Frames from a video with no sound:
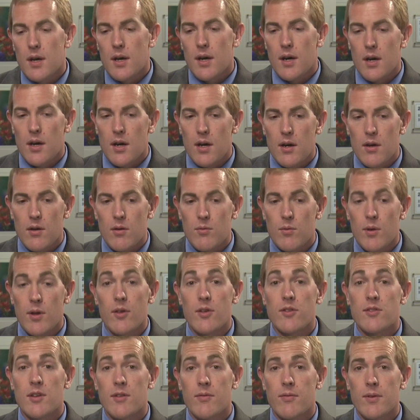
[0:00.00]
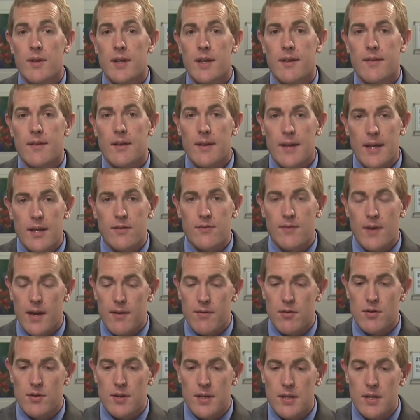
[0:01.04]
relatively in the last
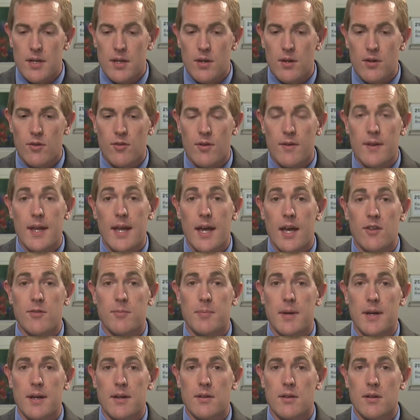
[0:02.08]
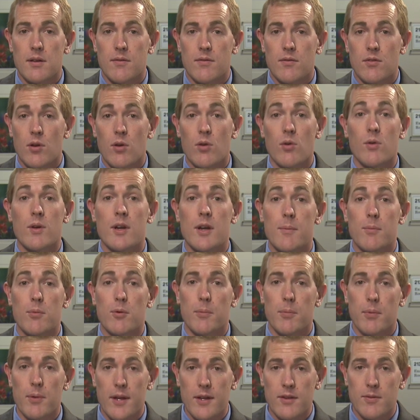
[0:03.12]
5 or 10 years in the aspect of total hip
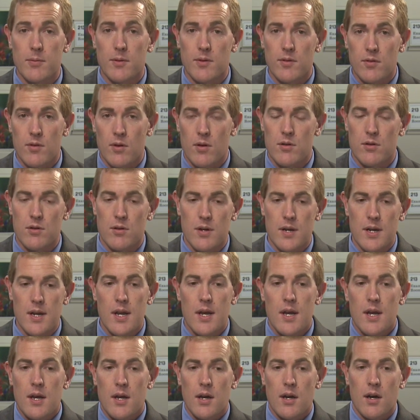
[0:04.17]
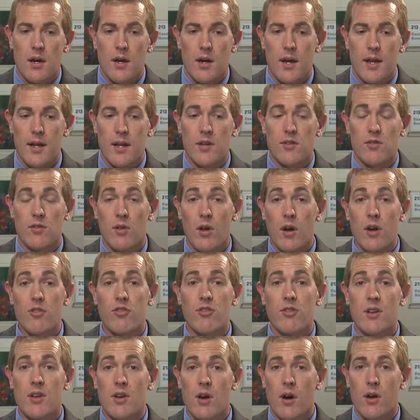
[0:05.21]
replacement surgery. And it's
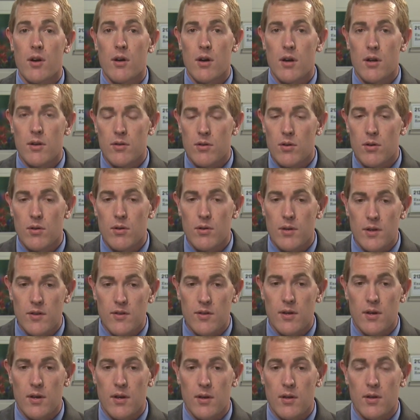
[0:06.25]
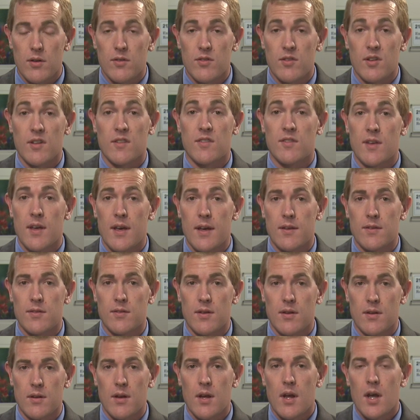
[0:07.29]
largely caught on due to its
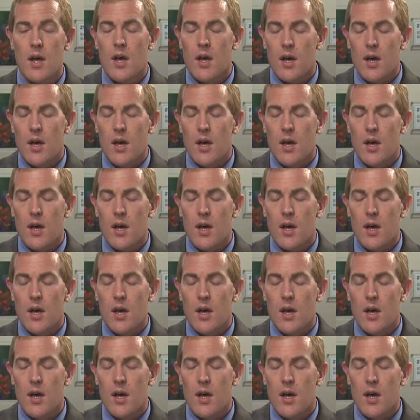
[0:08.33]
success and